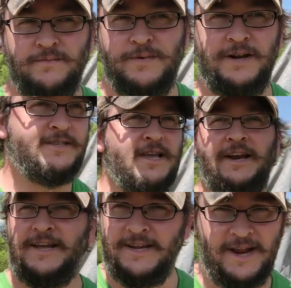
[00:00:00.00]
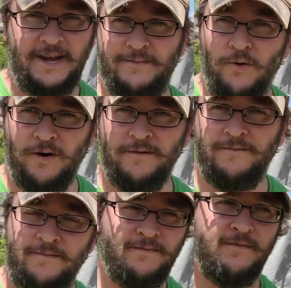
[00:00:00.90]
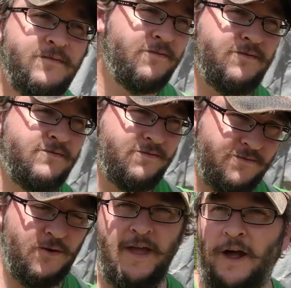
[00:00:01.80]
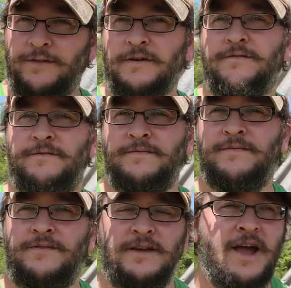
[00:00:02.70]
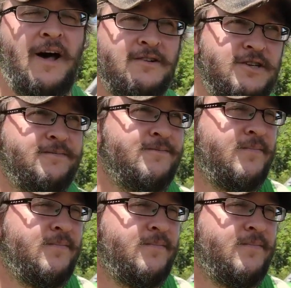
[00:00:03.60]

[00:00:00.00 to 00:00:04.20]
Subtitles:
but it's not needed anymore for the health of the ecology.